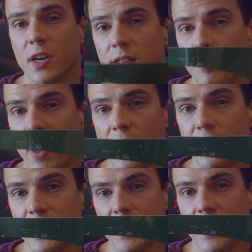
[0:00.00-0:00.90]
cut the
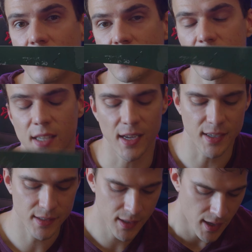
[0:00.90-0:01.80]
battery decal to
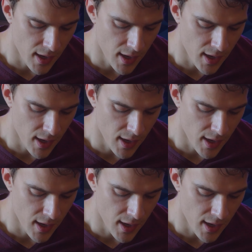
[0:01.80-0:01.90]
size,